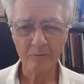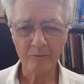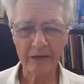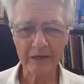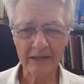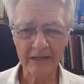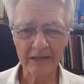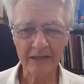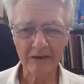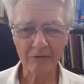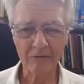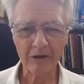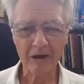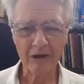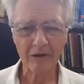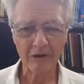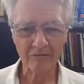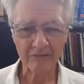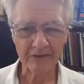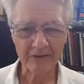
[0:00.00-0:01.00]
but later
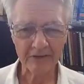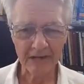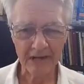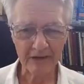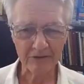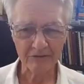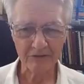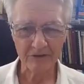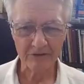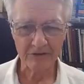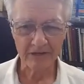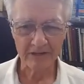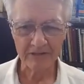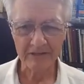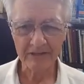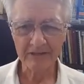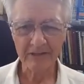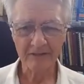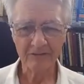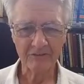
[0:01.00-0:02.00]
on, oftentimes it did.